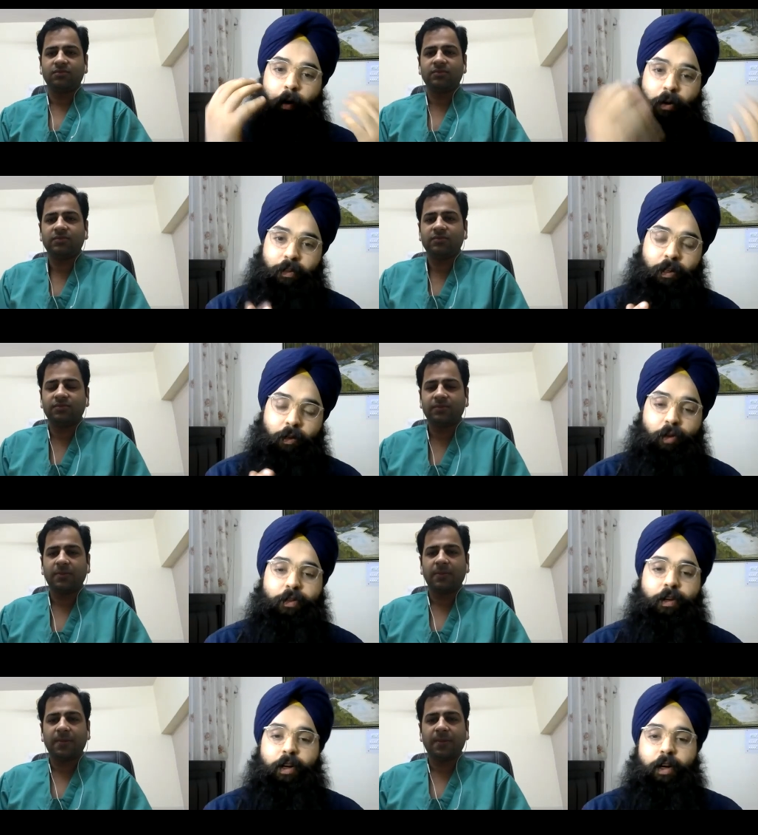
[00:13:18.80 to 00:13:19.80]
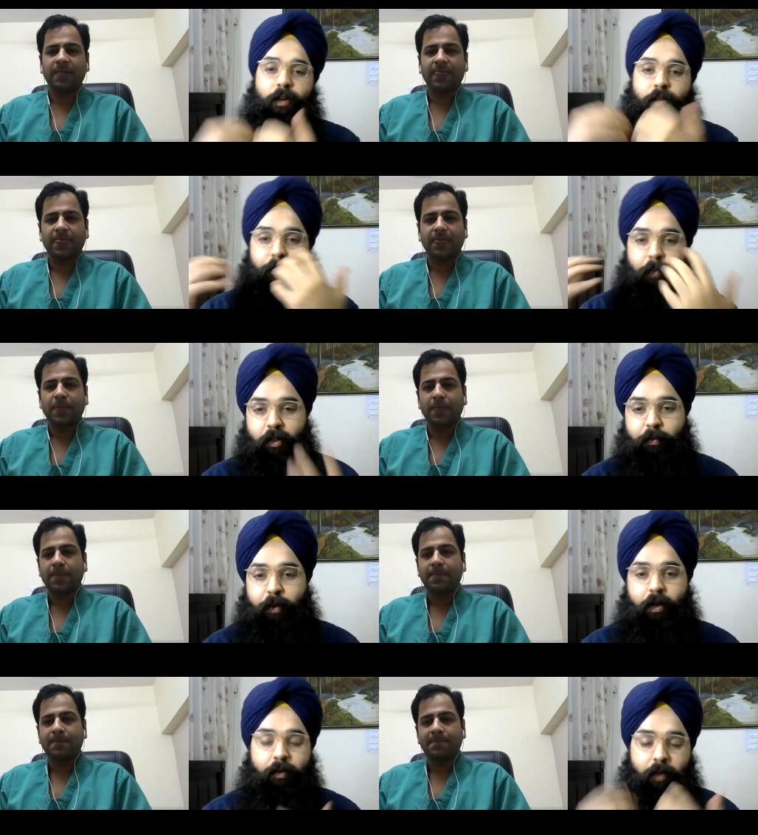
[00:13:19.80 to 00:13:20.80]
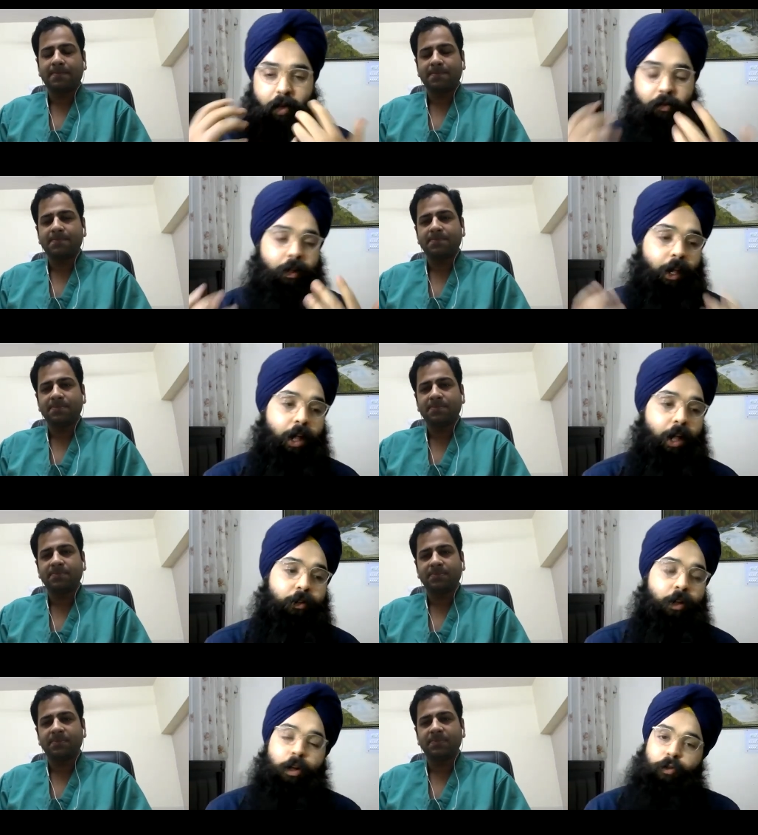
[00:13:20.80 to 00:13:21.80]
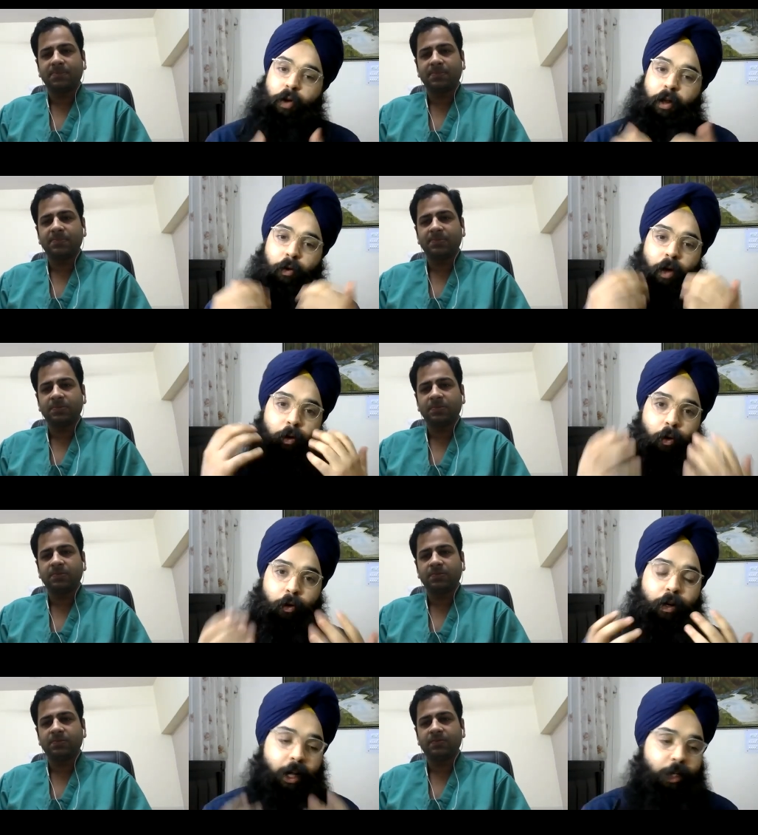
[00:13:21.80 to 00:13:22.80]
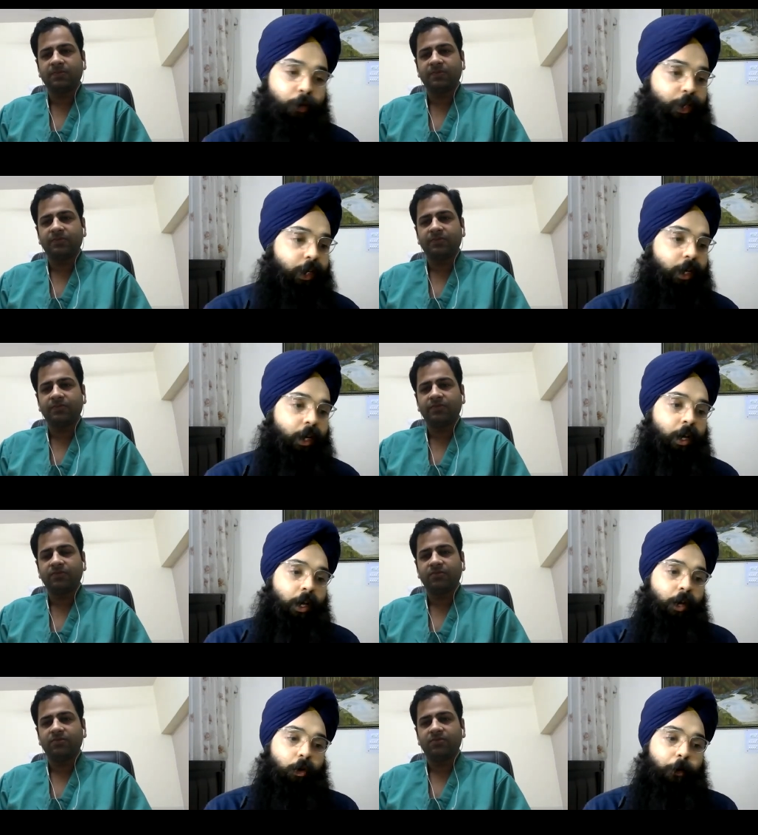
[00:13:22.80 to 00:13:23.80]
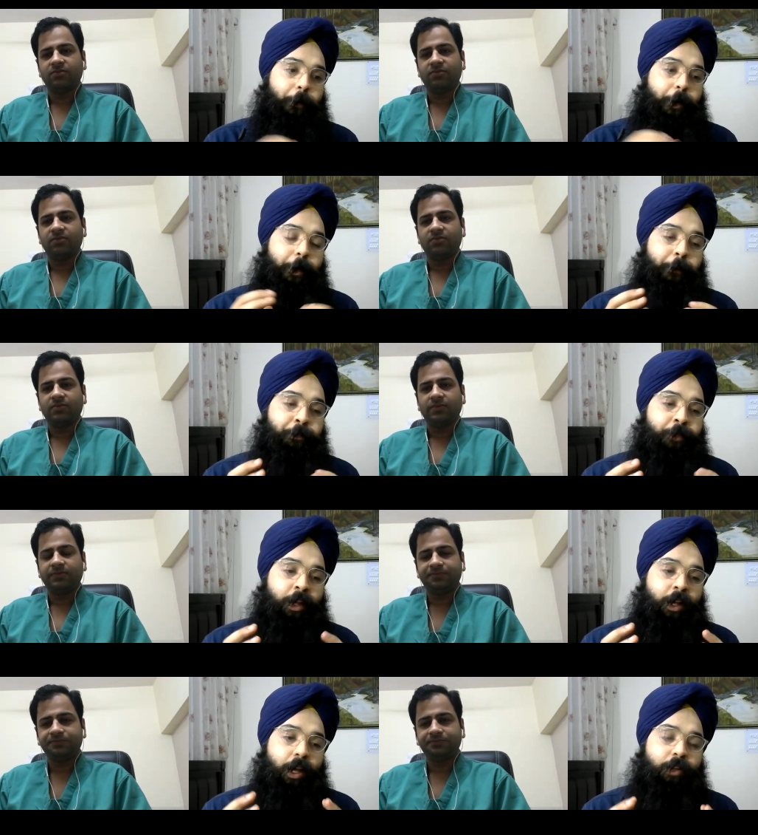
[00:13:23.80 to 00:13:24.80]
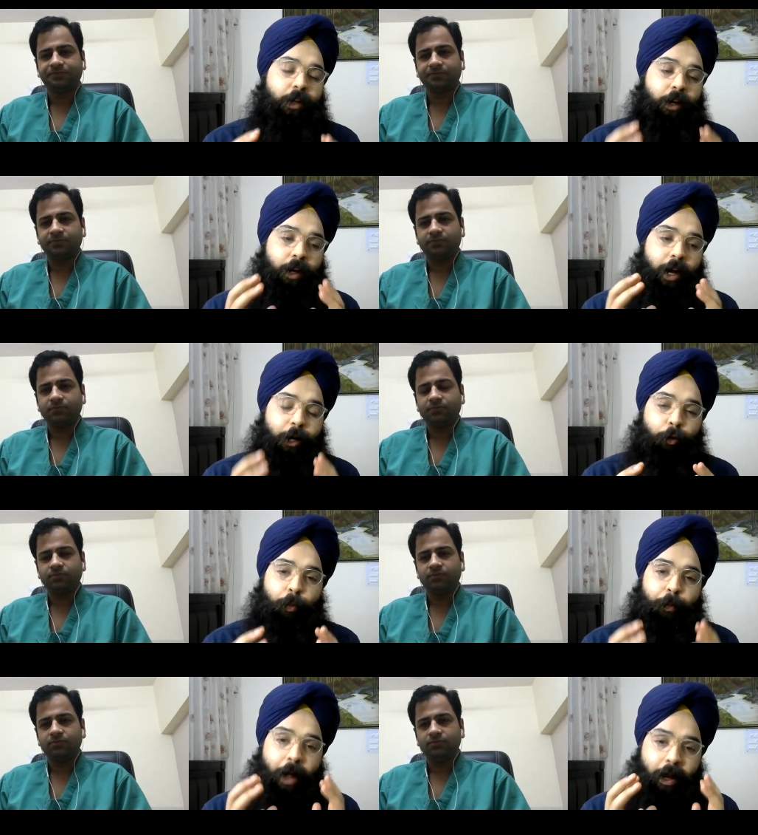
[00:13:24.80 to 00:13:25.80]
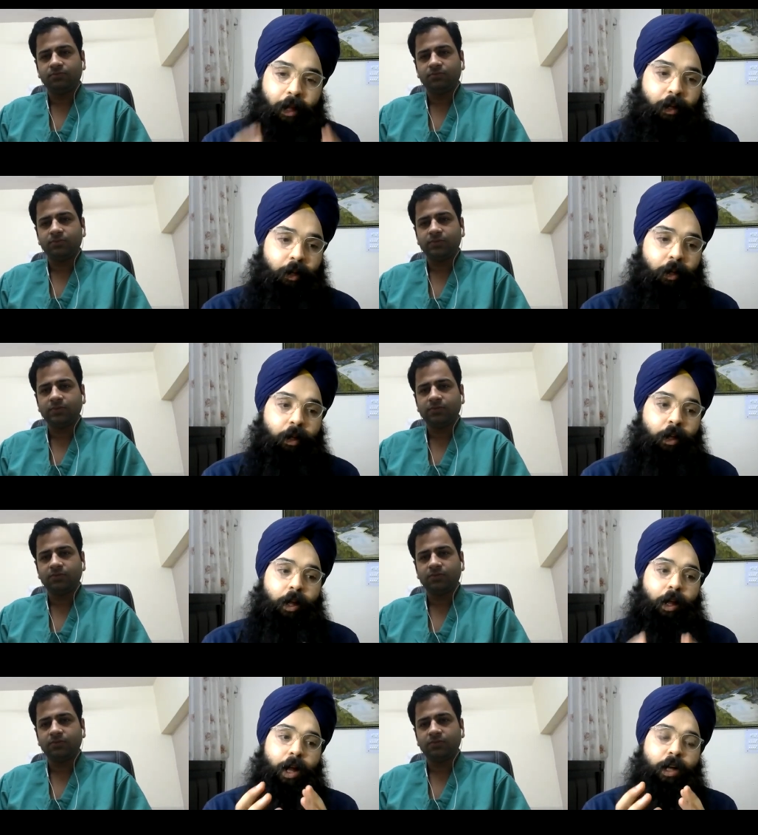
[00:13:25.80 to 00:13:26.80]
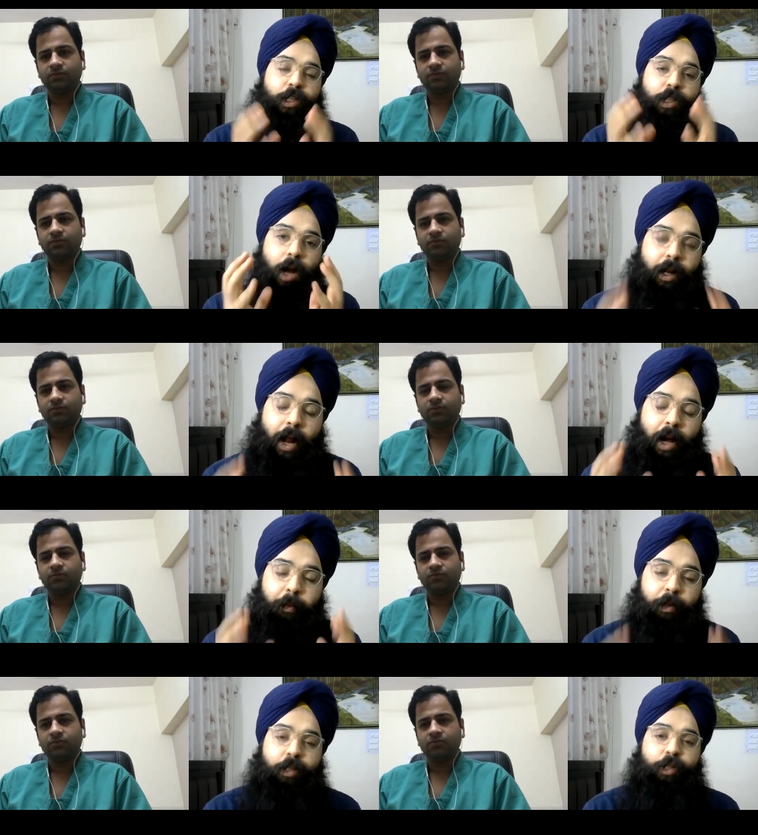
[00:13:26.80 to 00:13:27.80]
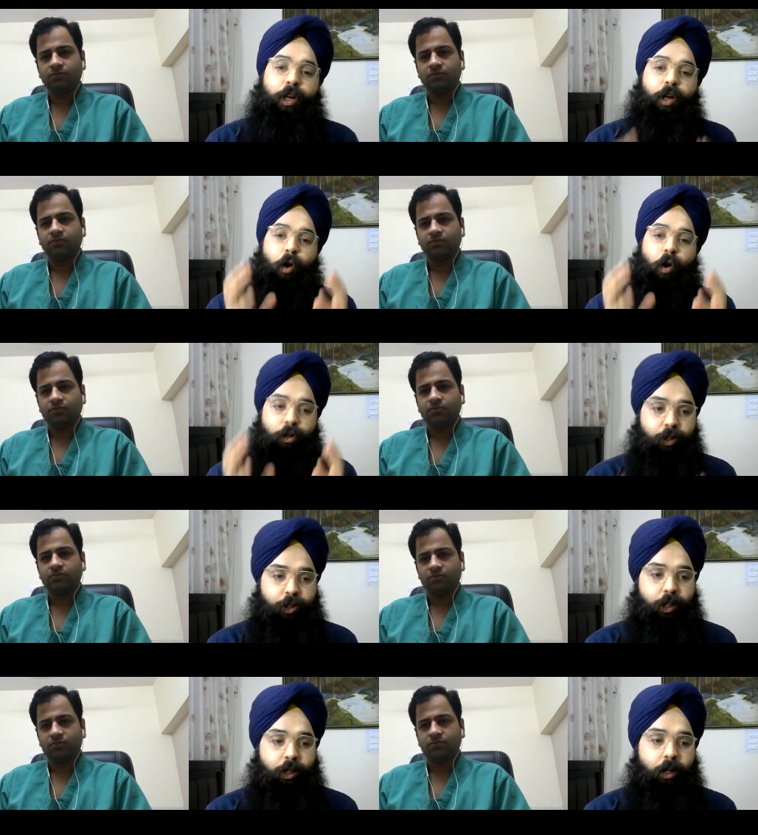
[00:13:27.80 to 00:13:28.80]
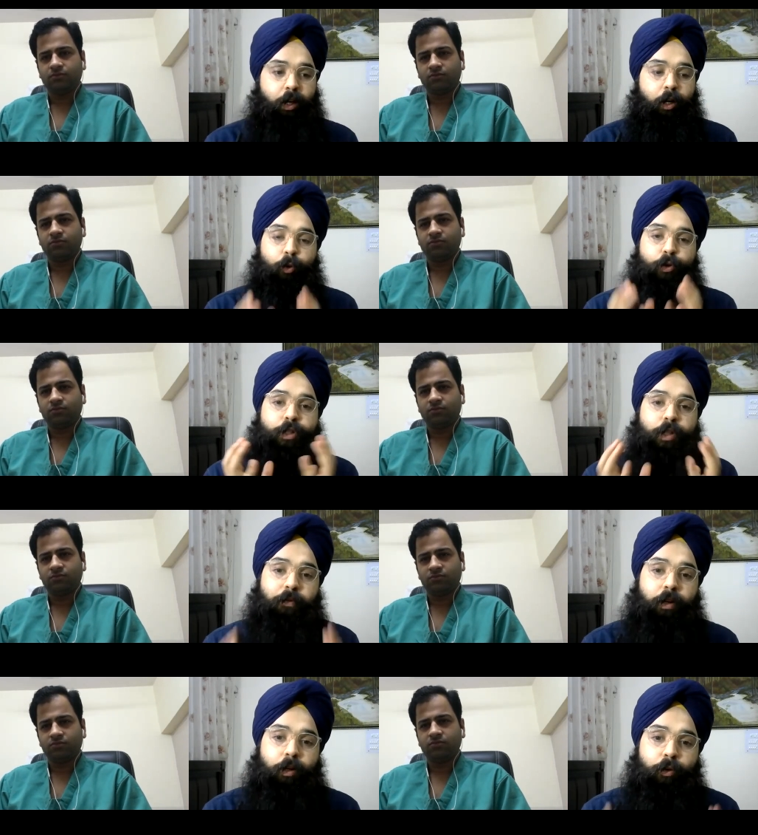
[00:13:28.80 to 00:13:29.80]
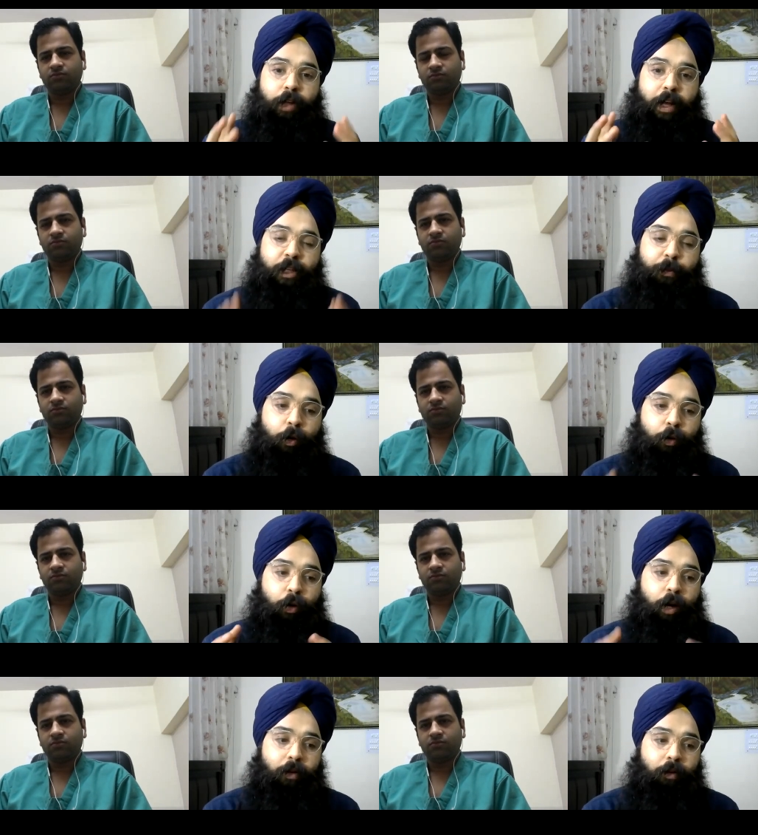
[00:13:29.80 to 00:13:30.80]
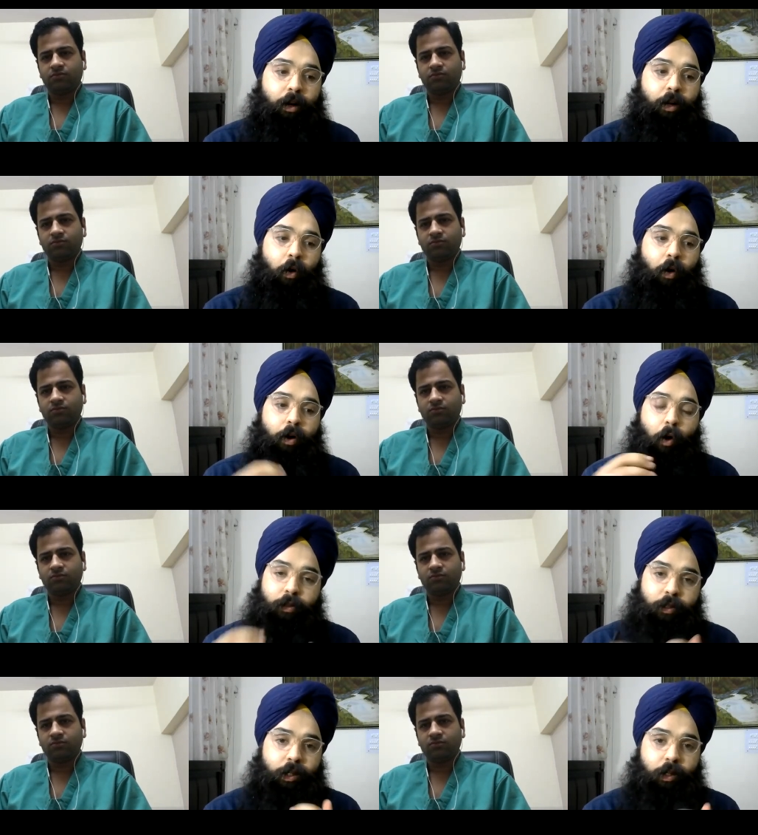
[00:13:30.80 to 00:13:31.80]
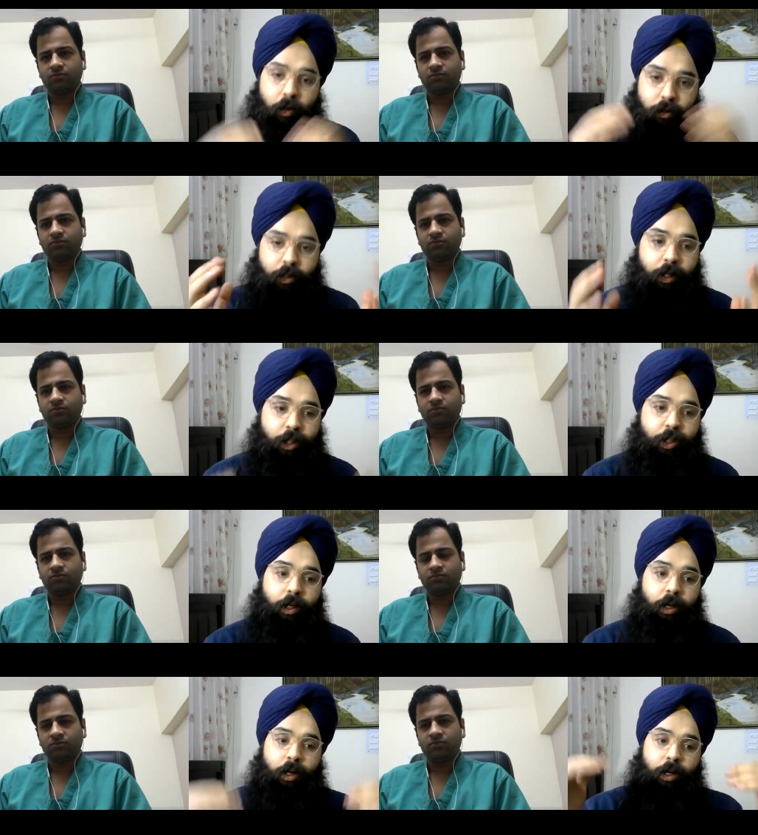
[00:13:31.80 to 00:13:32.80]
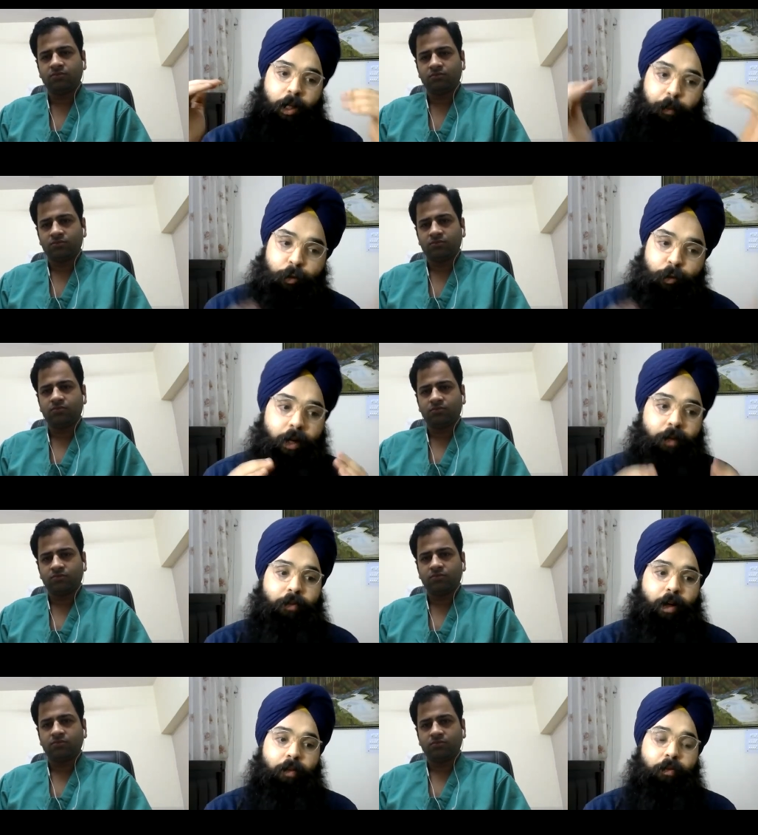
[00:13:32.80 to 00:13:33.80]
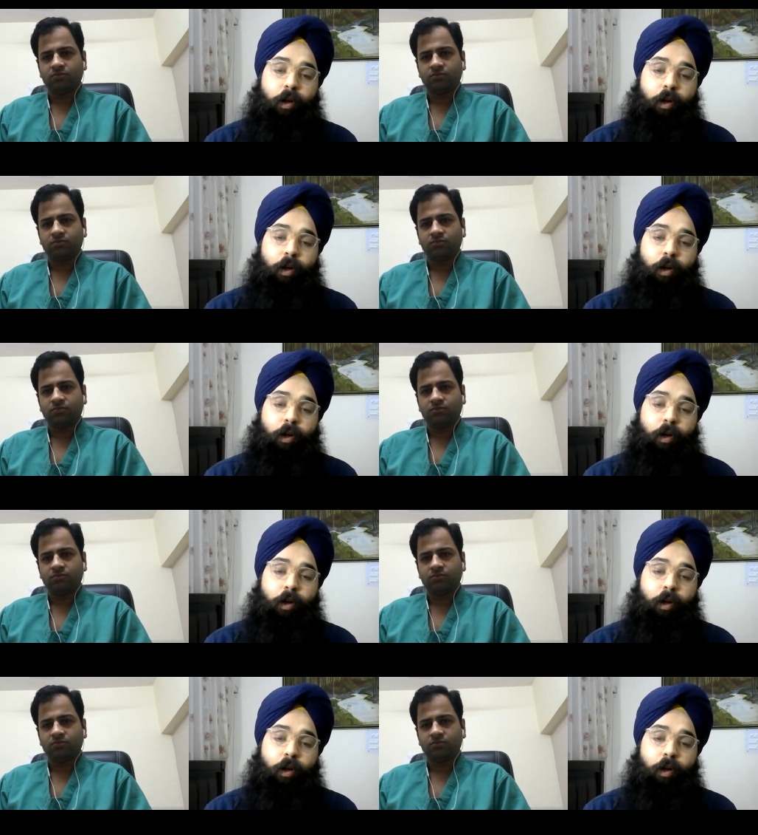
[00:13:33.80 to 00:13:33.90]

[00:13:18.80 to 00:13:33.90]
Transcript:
Speaker 1: oxygen concentrators, pulse meters, and everything else. So I know I'll go to the next question. You know, uh, is it right to panic and start administering oxygen to someone whose SpO2 level or oxygen concentration dips to 85?